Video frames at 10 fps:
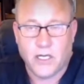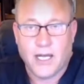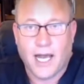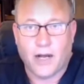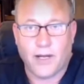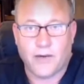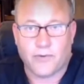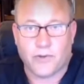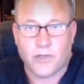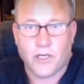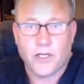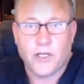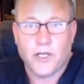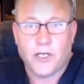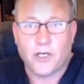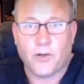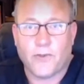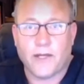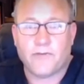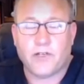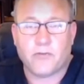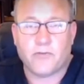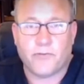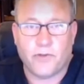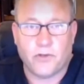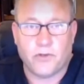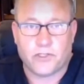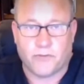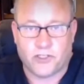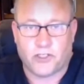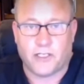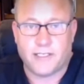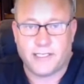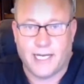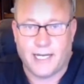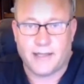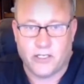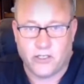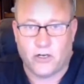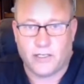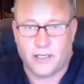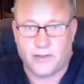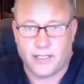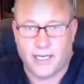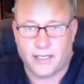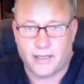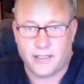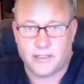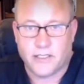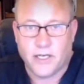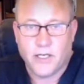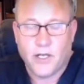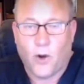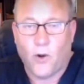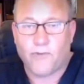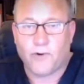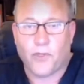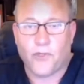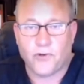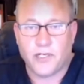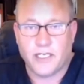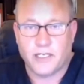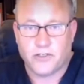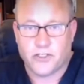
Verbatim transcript: However, you know, they've done reviews of sudden death in young, healthy athletes over 30 years.